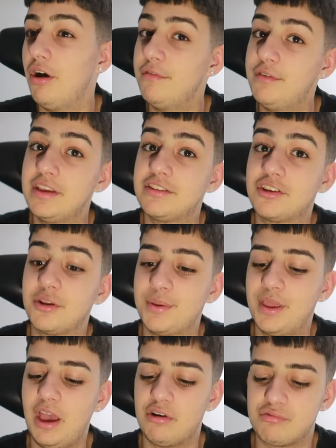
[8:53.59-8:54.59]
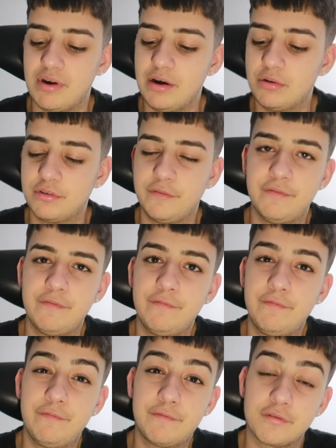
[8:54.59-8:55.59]
I think it's going to be around
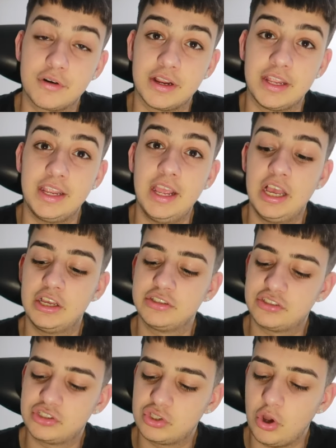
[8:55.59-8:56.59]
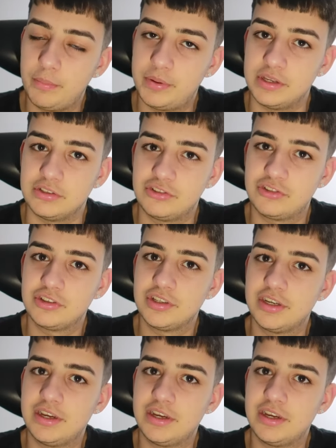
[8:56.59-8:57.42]
three stoppage,